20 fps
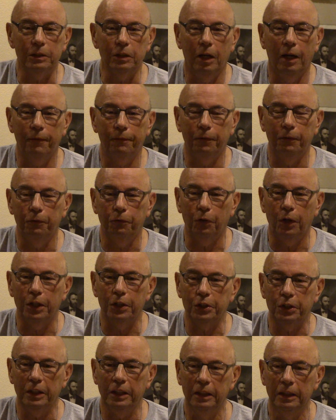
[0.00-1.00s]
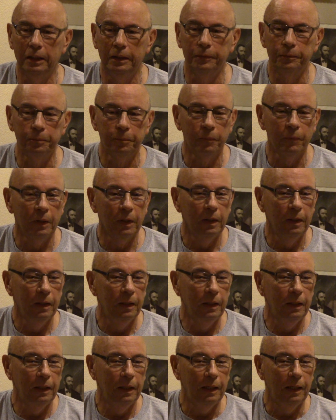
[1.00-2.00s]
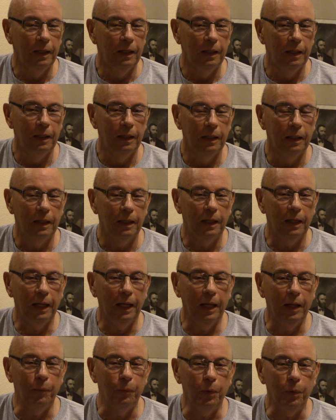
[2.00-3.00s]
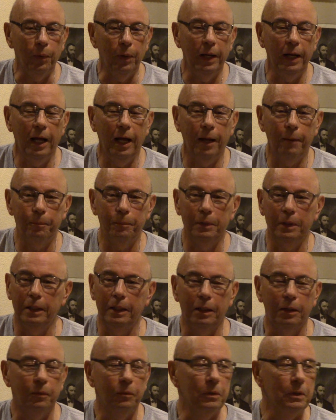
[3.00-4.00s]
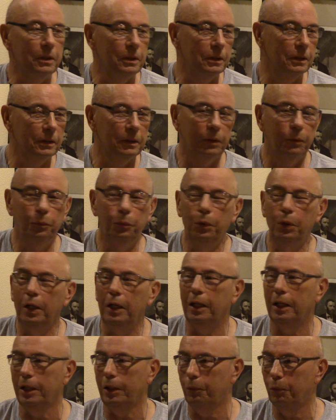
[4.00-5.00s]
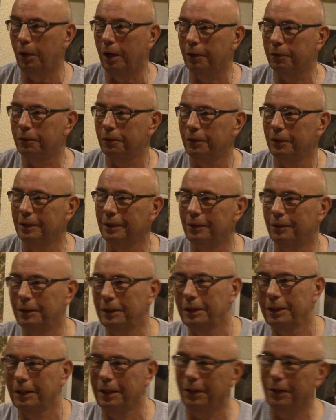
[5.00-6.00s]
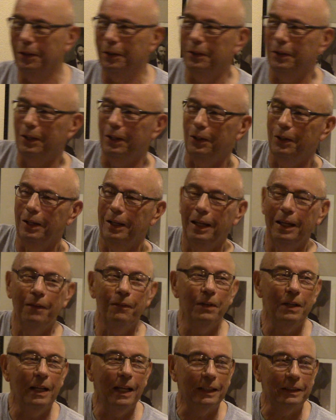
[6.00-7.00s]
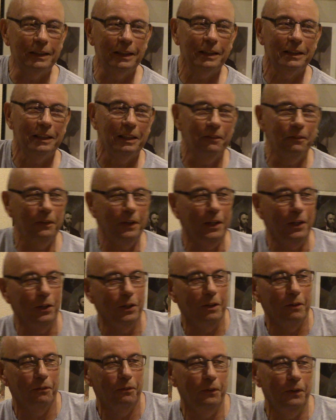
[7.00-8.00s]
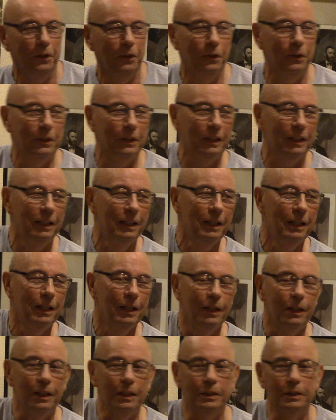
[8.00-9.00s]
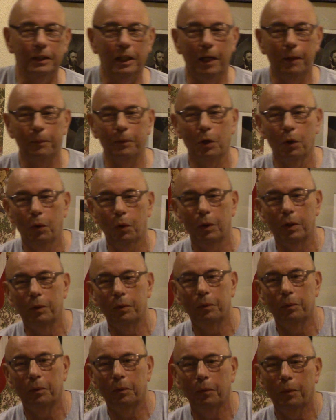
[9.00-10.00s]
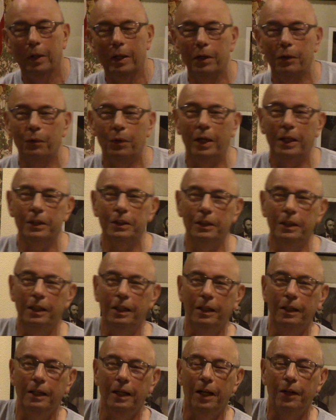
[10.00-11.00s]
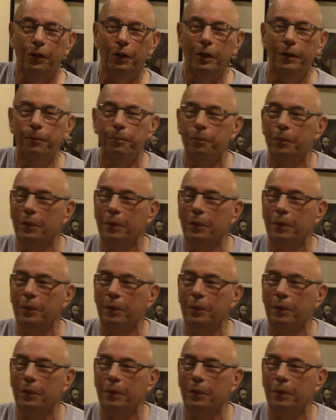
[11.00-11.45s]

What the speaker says: off of Russia, and we went up, and it was really rough. You know, even at 60 feet, you could feel the sub going one direction and another.